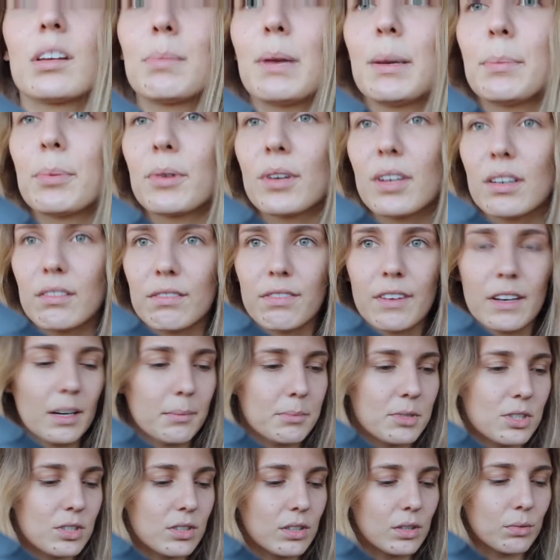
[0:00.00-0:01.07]
people can fit.
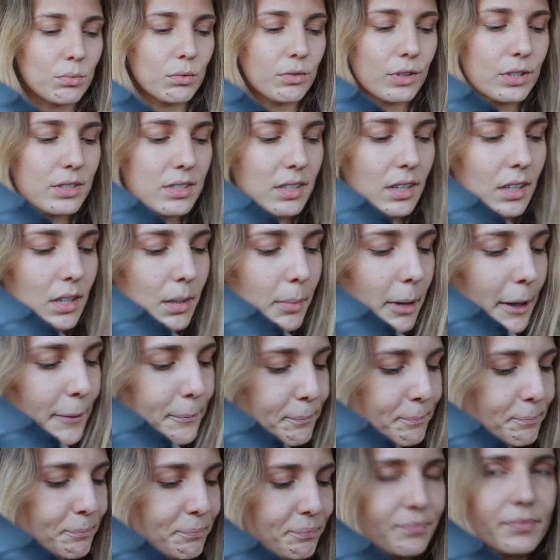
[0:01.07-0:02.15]
I'm just gonna reverse a little bit.
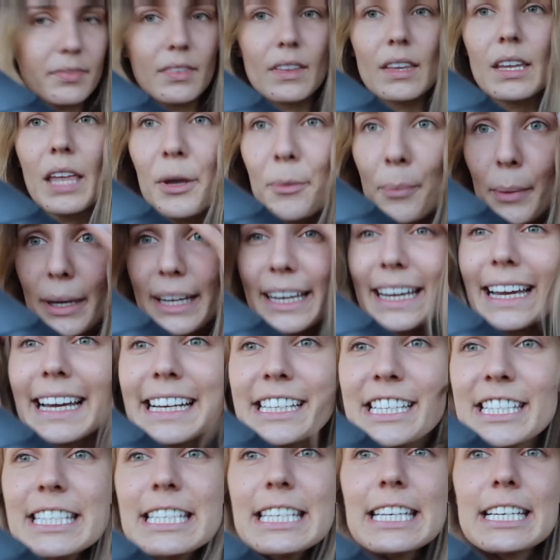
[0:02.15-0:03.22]
But yeah, I
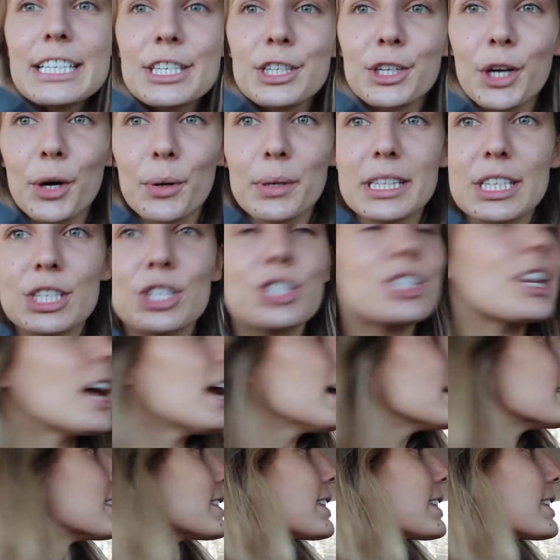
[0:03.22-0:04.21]
just needed to go in the shade to